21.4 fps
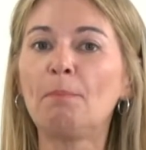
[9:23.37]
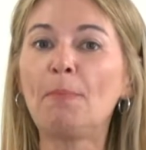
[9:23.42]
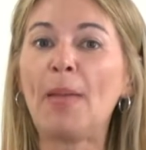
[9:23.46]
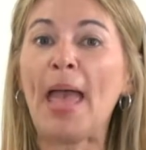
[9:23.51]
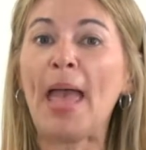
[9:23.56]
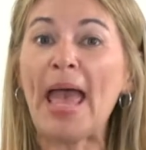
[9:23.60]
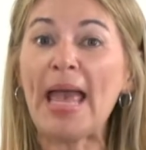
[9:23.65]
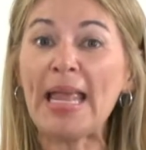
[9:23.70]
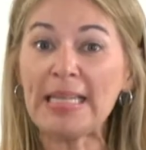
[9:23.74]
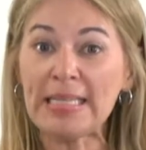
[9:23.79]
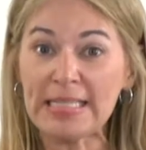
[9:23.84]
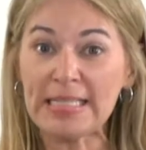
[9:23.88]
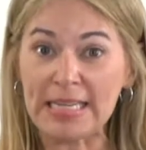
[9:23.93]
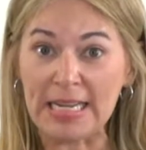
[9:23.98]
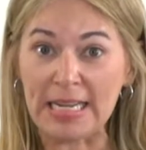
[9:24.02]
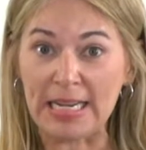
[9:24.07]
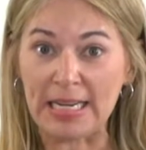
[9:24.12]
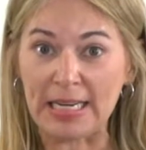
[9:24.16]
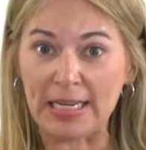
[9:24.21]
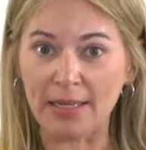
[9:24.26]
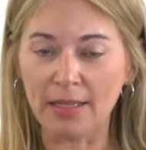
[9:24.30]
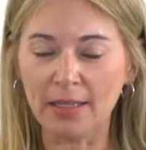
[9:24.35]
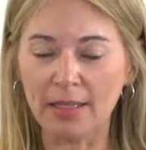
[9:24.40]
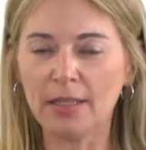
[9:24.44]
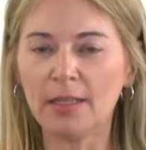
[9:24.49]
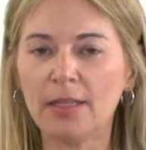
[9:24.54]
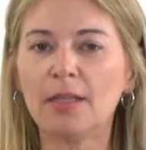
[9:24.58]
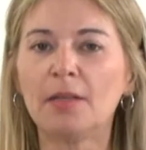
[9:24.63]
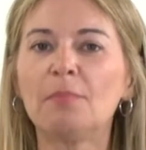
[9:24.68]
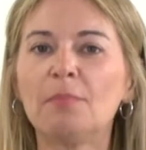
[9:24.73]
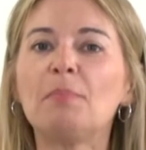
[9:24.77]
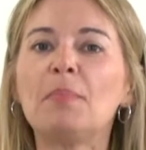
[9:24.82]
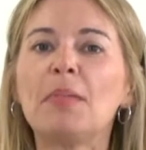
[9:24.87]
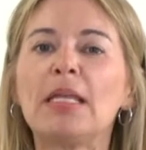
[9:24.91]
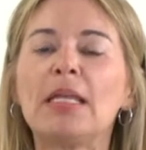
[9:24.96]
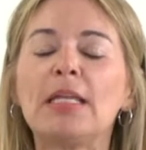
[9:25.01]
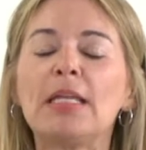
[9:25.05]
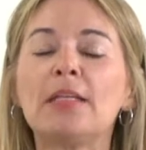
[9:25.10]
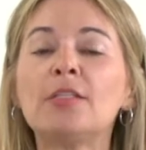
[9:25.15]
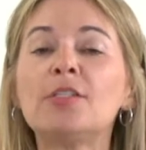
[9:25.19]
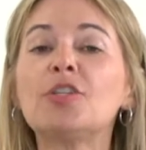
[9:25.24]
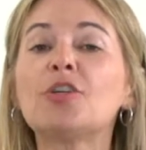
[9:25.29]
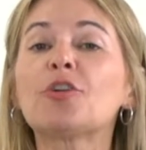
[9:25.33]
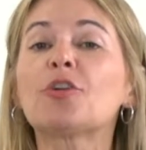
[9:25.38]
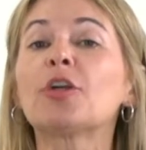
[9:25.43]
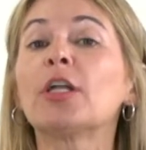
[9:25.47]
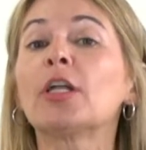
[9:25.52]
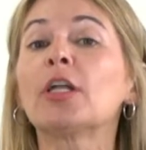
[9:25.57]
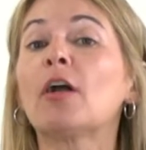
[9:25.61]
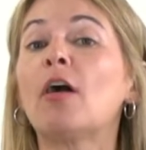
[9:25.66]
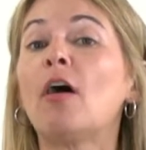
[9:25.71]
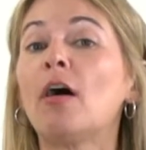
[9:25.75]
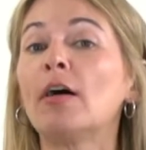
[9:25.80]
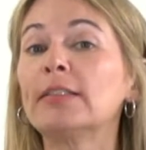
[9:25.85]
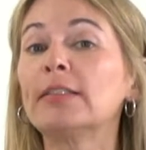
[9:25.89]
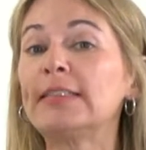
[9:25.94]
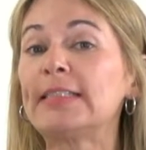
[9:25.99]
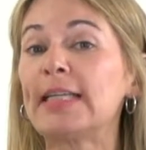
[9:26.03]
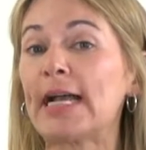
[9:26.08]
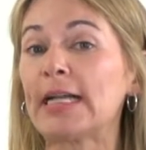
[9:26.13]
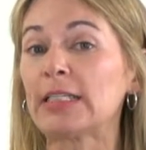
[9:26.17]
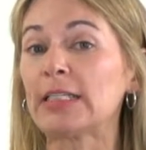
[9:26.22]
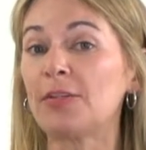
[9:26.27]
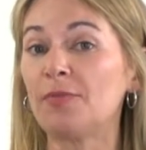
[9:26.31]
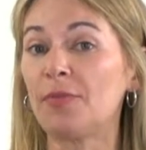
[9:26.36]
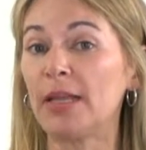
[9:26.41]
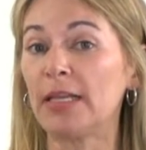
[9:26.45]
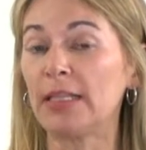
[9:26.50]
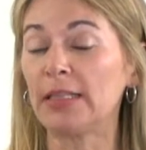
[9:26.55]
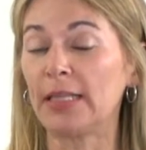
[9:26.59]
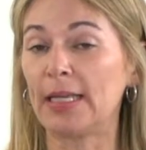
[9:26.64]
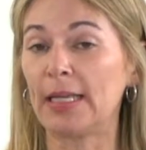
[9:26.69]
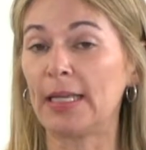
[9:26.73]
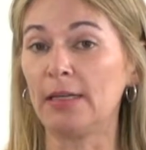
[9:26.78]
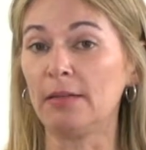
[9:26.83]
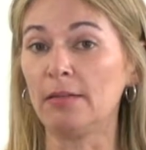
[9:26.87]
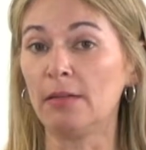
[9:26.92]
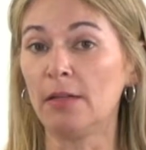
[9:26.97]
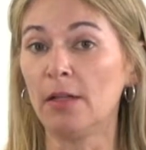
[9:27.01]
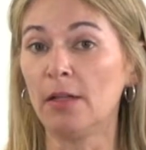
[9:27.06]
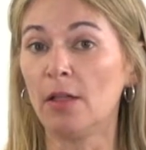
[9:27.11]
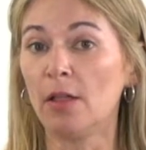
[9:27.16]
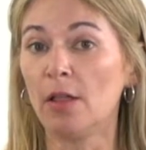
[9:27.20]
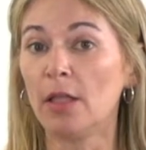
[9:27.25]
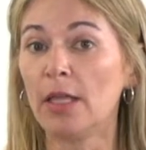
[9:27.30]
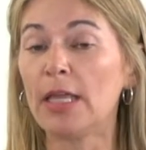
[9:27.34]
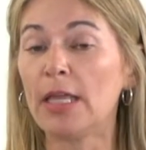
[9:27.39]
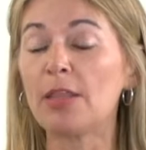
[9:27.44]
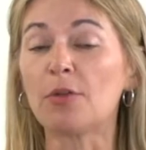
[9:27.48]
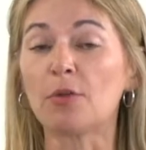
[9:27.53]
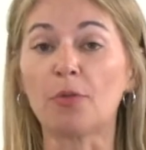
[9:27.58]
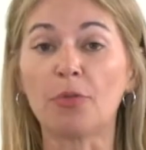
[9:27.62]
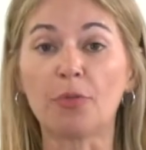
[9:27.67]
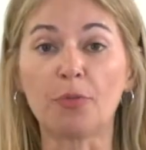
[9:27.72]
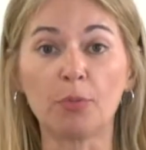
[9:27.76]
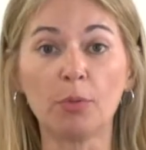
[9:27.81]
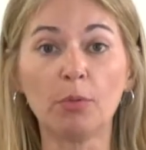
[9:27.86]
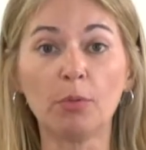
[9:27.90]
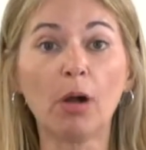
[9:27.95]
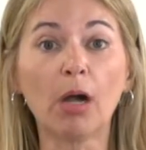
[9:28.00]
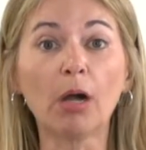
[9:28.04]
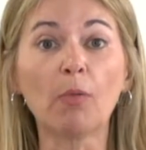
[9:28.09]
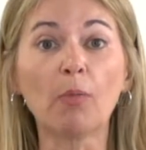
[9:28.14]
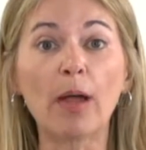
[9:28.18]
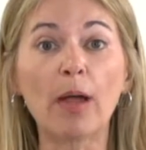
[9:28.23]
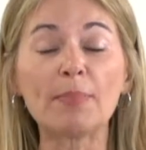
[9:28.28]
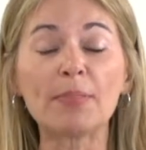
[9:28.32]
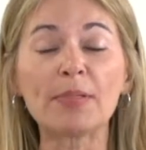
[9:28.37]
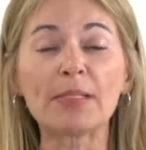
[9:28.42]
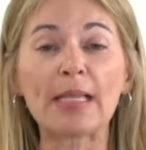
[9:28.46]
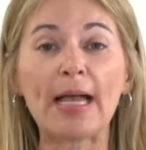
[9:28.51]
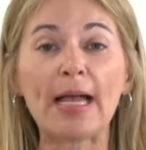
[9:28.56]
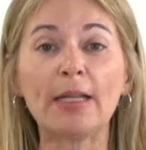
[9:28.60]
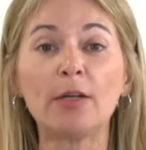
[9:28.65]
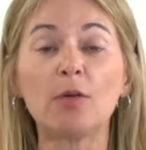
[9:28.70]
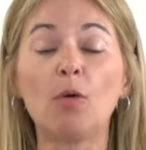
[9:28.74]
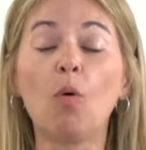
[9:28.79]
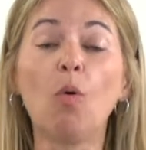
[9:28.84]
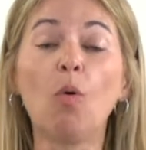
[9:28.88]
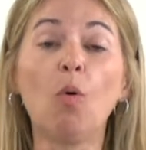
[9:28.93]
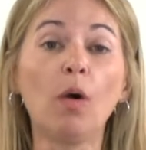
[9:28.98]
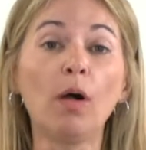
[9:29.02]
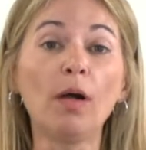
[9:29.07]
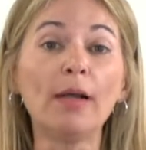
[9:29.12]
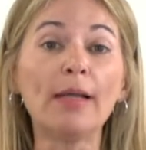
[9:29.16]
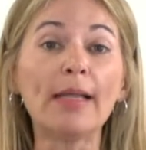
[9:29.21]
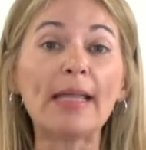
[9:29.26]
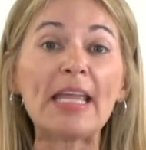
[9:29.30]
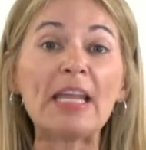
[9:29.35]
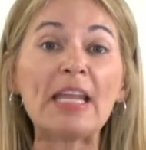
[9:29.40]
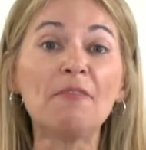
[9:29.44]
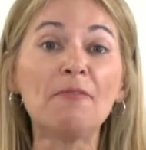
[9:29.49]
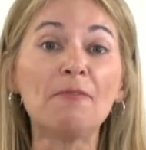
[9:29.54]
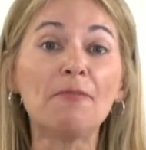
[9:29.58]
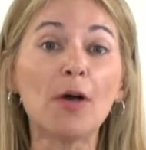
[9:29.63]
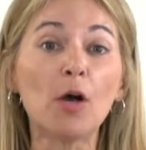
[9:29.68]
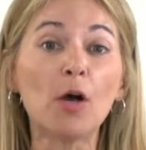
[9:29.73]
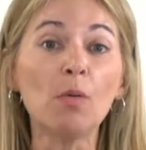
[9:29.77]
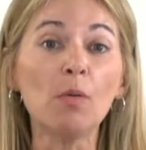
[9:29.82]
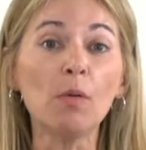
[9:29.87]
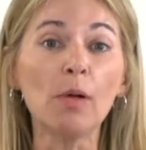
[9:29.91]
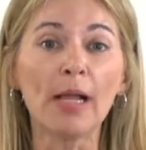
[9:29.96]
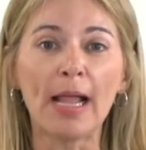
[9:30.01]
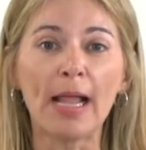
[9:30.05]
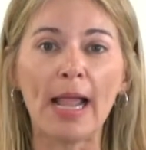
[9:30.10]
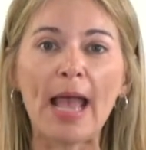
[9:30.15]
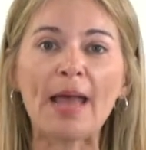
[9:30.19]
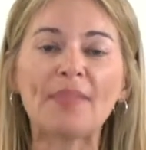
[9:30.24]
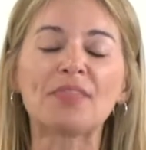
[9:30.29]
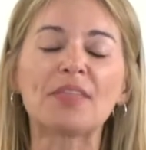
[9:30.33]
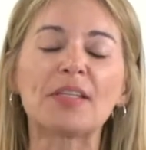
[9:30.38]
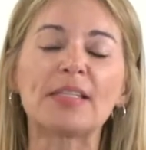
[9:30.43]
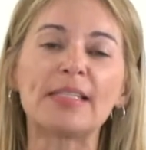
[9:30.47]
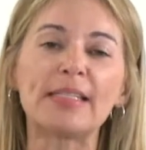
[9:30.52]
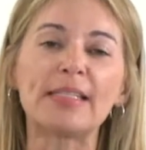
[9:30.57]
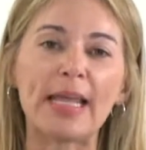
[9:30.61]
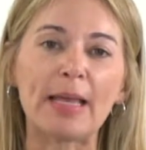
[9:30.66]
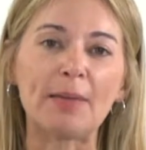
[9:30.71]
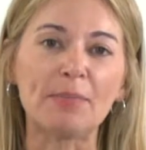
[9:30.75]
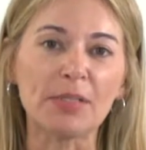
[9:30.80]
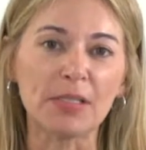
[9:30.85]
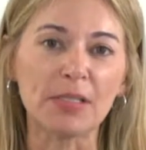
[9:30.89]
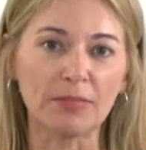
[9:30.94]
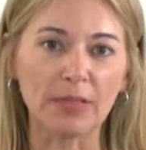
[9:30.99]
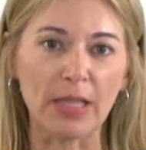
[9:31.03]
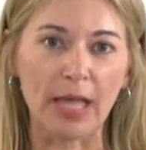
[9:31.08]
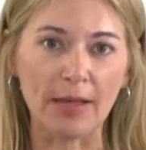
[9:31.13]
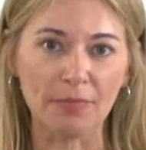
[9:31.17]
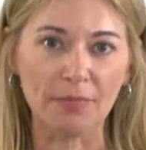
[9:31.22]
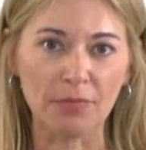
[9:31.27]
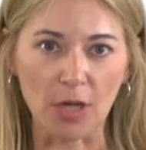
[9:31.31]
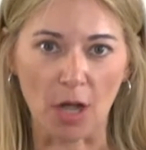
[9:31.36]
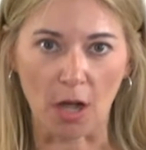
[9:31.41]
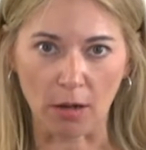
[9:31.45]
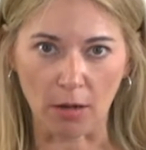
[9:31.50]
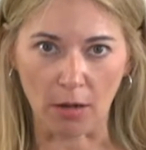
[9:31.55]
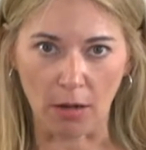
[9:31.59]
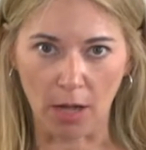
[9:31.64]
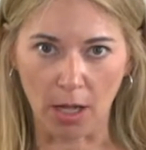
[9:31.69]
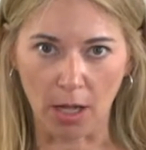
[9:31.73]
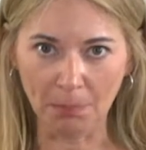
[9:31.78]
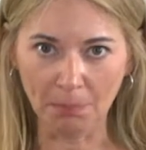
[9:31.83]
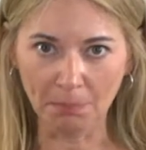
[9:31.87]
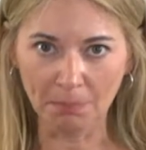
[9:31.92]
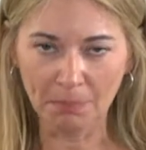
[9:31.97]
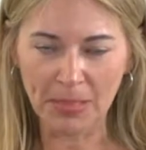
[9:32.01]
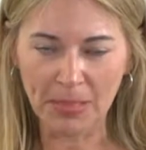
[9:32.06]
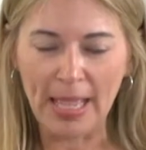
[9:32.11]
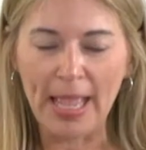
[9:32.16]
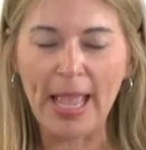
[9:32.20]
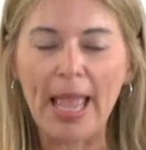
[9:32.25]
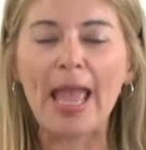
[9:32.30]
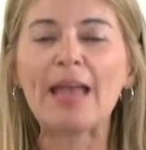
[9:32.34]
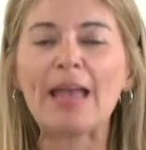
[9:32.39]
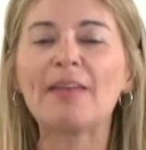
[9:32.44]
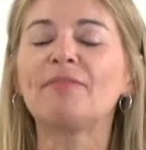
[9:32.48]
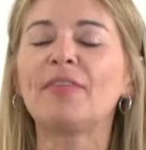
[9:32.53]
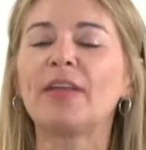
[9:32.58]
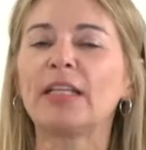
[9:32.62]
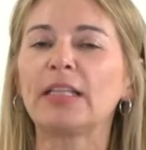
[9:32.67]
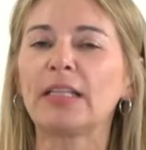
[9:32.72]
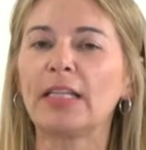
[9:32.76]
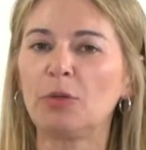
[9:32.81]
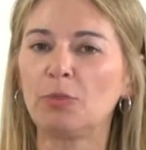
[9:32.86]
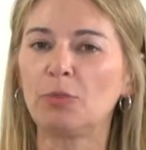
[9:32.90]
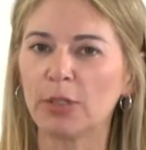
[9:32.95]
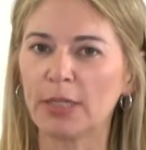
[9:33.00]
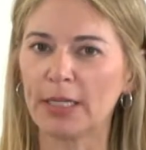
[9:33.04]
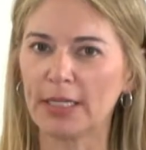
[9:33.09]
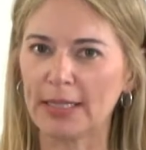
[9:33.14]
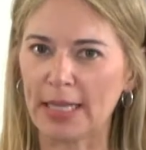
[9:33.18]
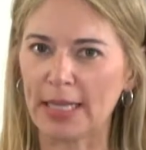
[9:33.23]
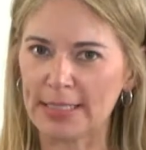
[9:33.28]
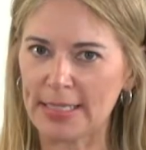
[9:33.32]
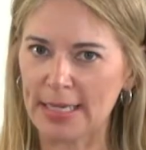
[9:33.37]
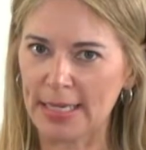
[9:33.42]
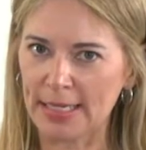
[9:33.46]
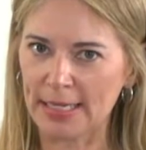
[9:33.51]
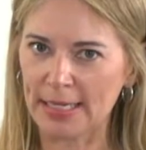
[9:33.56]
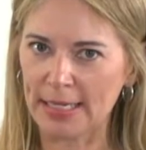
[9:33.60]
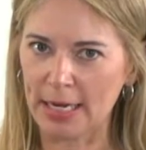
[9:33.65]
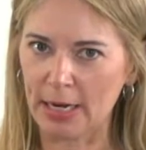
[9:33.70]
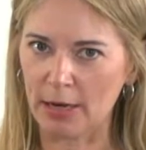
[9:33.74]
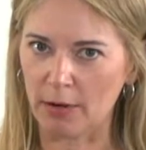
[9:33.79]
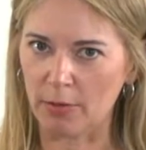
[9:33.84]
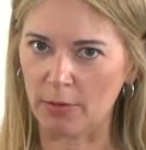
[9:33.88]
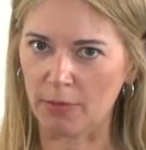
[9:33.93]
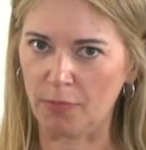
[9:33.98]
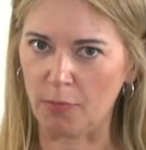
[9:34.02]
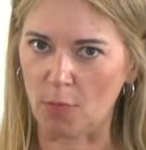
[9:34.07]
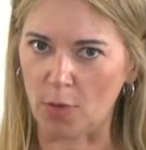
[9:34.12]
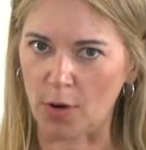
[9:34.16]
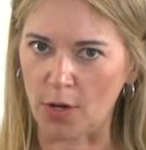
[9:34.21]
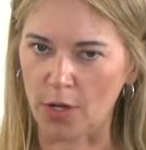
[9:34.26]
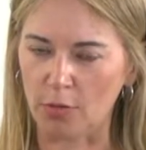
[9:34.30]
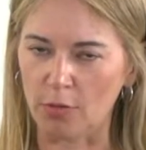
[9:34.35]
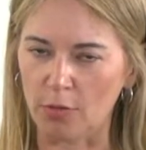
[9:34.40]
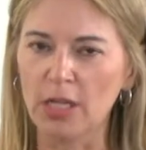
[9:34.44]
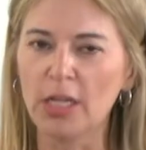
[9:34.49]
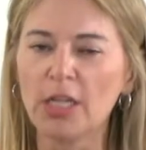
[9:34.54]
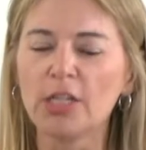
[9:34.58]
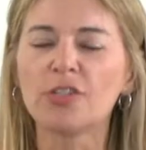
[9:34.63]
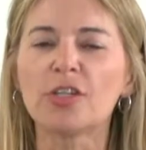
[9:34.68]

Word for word: Pending means you're going to contact Faylene either through our website or info at thestampsoflife.com and Faylene will get that taken care of for you.